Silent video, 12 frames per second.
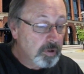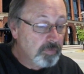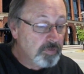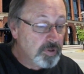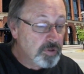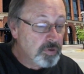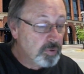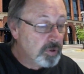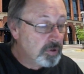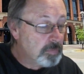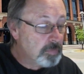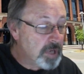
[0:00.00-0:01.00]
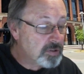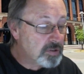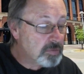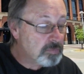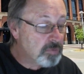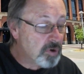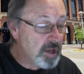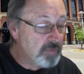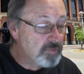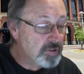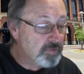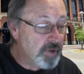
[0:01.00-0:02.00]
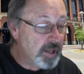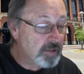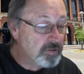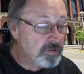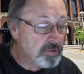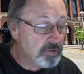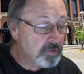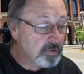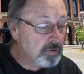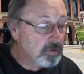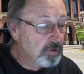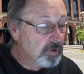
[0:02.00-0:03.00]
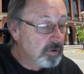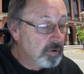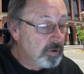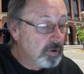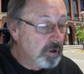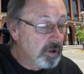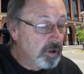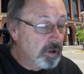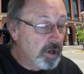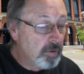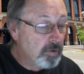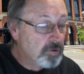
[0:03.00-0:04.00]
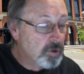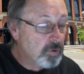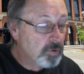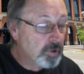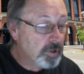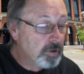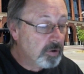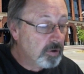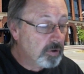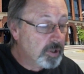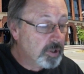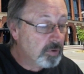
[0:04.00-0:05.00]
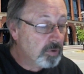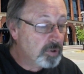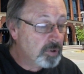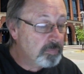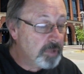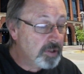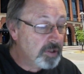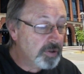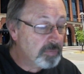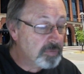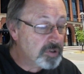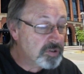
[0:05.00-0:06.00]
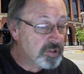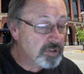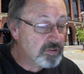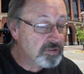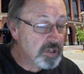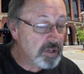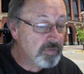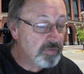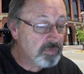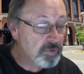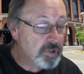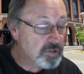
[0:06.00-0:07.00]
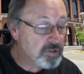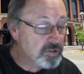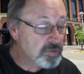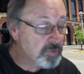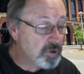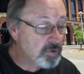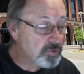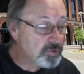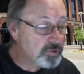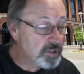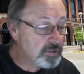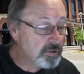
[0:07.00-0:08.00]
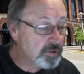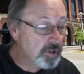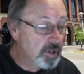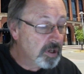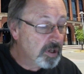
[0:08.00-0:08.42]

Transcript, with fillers: If the twin, the Mets and Braves advance, uh, Arizona can only be the number six seed if it reaches the postseason.